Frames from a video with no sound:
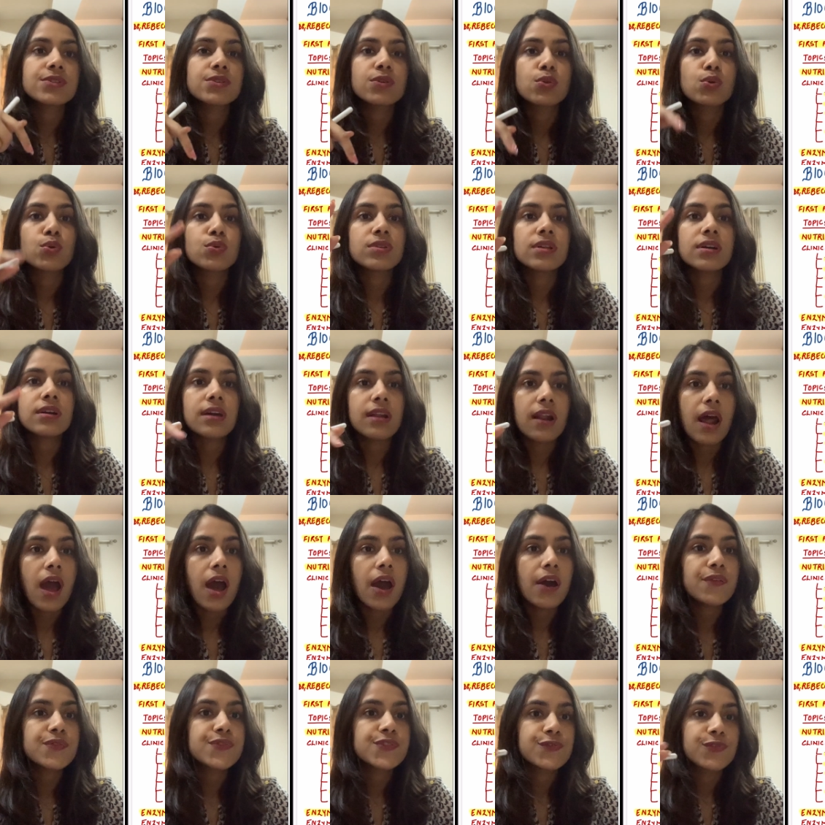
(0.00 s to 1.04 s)
you know, the
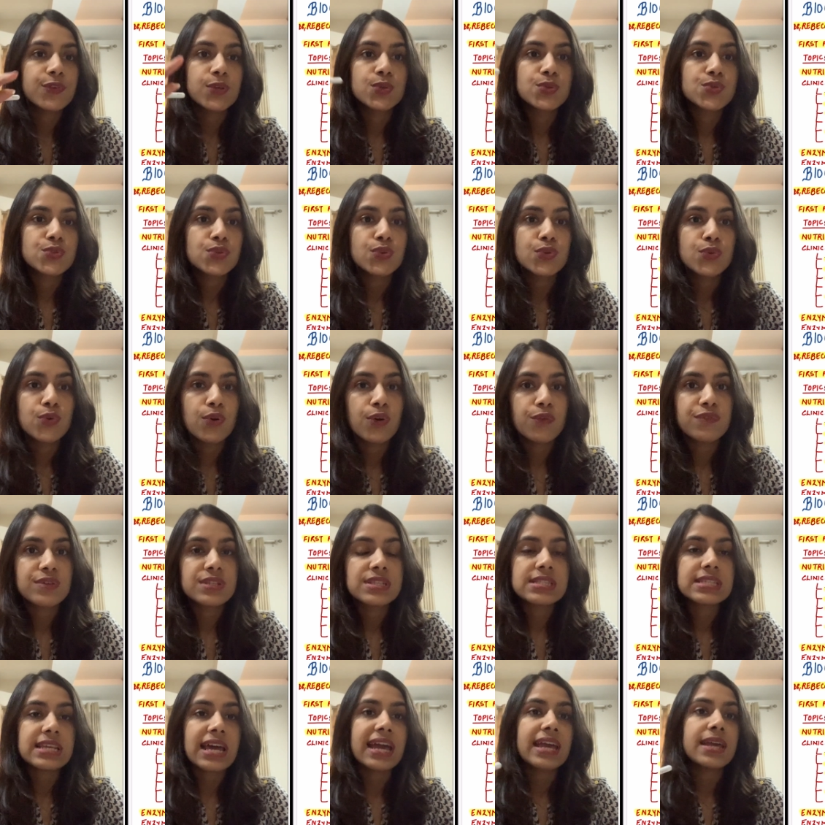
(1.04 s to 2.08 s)
graphs we used to do of
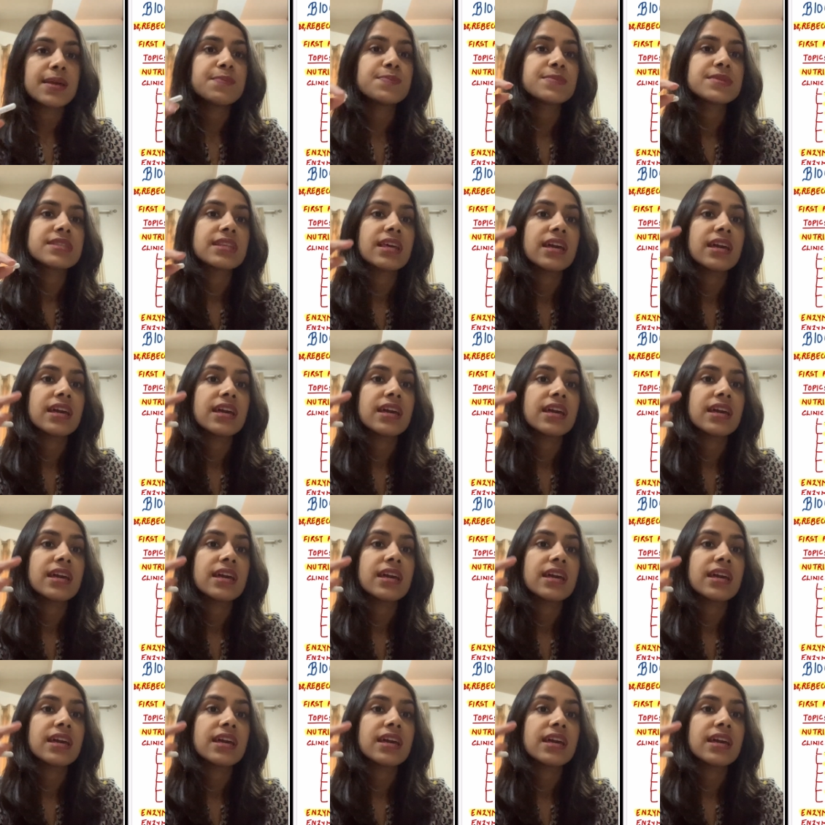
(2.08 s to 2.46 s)
enzymes,